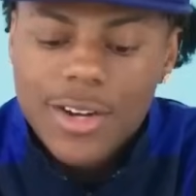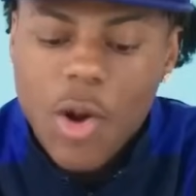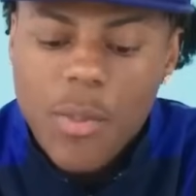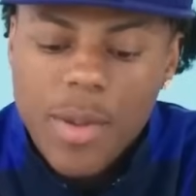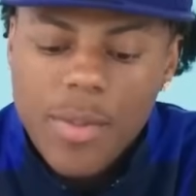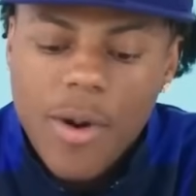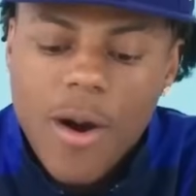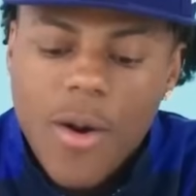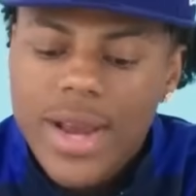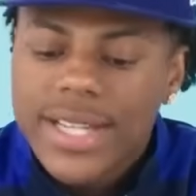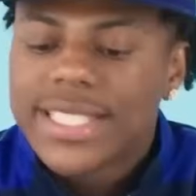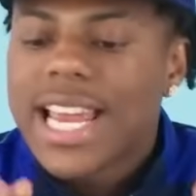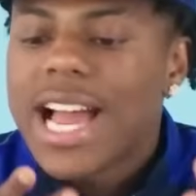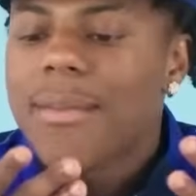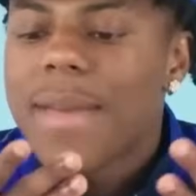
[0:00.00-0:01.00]
You know, people
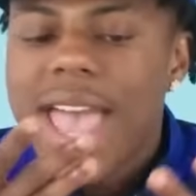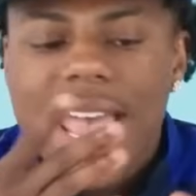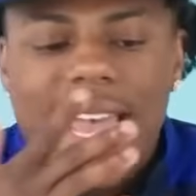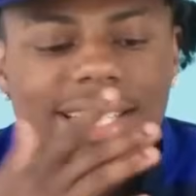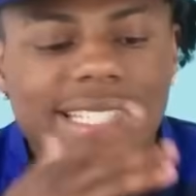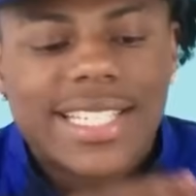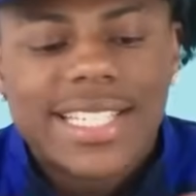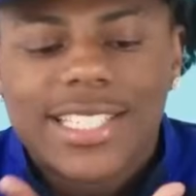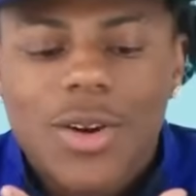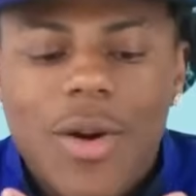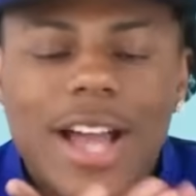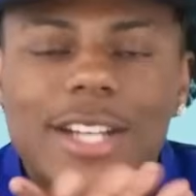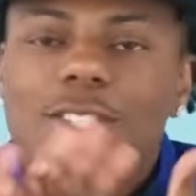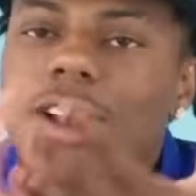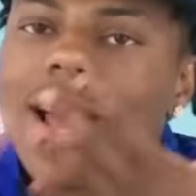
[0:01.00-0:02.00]
always say I'm ashy, so
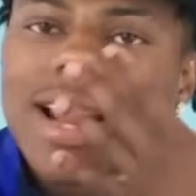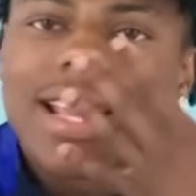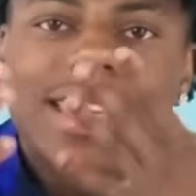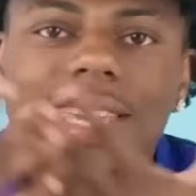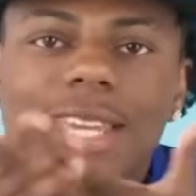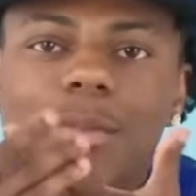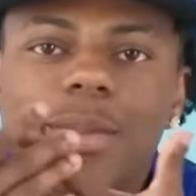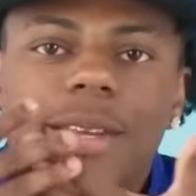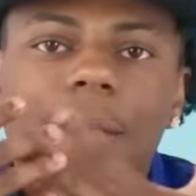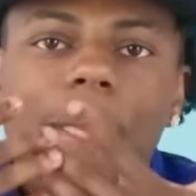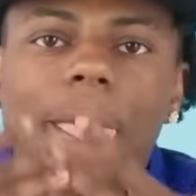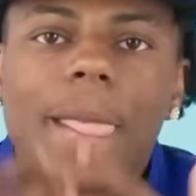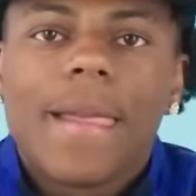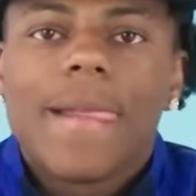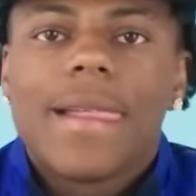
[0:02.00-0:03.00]
I try to keep it
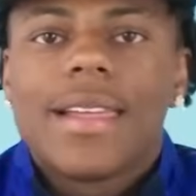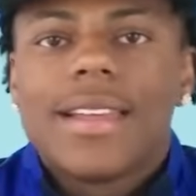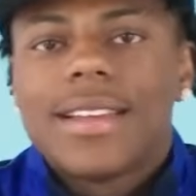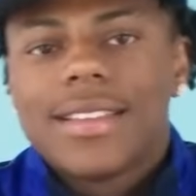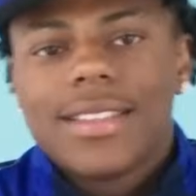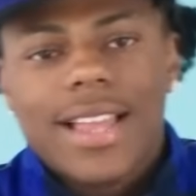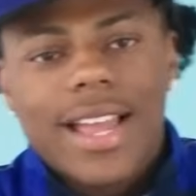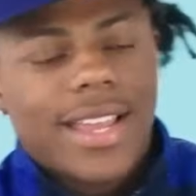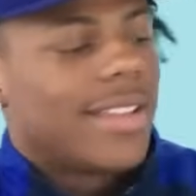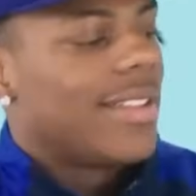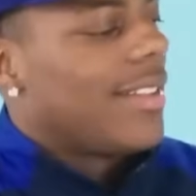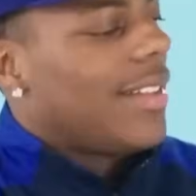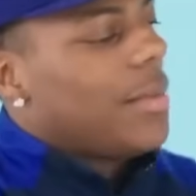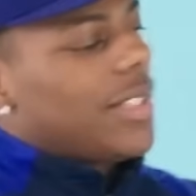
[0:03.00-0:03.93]
like,